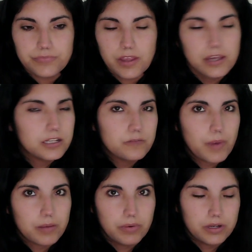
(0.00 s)
I love
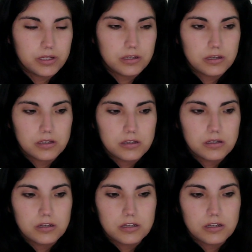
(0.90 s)
Bad Bunny.
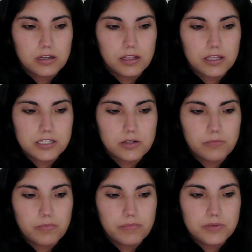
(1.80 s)
I like J
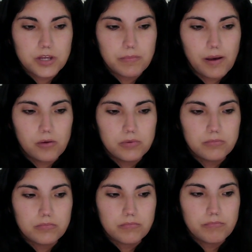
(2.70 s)
Balvin,
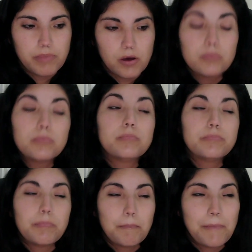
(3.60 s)

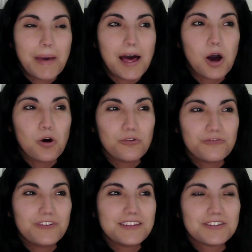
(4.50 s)

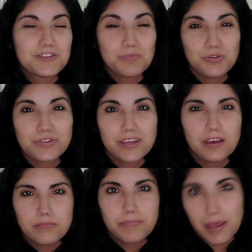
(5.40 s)
Balvin's music.
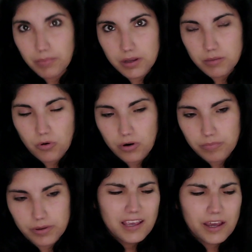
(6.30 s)
Bad Bunny more,
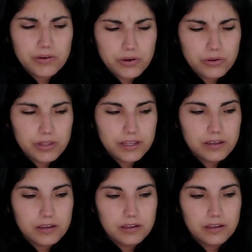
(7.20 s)
but I don't know, like
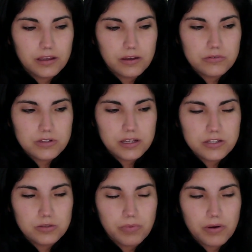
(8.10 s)
I was kind of
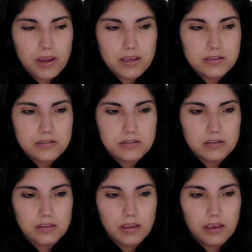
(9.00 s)
surprised
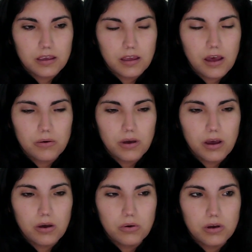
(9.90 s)
that
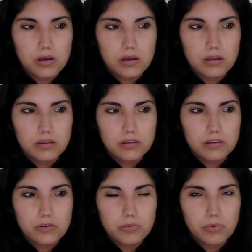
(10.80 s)
how
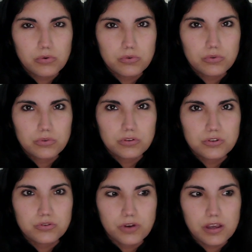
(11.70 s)
they were both
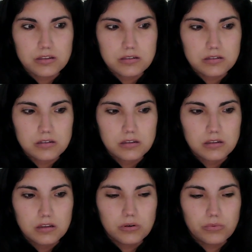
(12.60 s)
dressed.
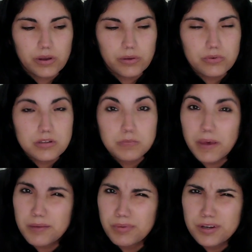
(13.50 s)
Why was
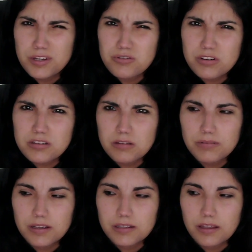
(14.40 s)
Bad Bunny dressed up
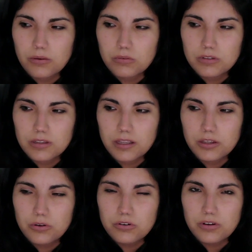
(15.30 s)
like that? Like
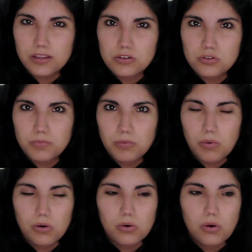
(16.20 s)
you're at the Super
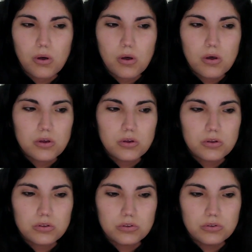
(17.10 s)
Bowl.
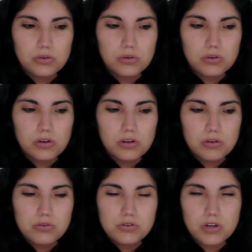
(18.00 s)
Couldn't
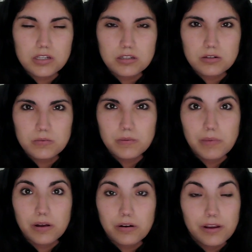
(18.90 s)
you dress a little bit
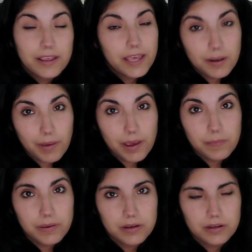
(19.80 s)
better? In my
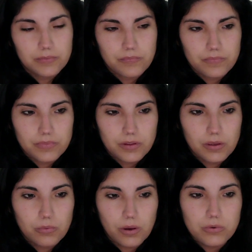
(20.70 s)
opinion.
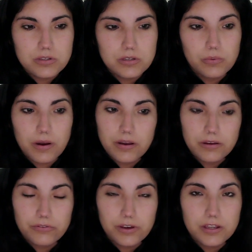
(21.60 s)
And why was he wearing a
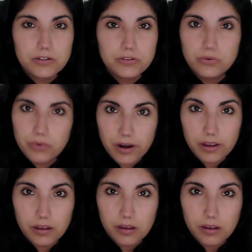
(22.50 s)
fucking do-rag?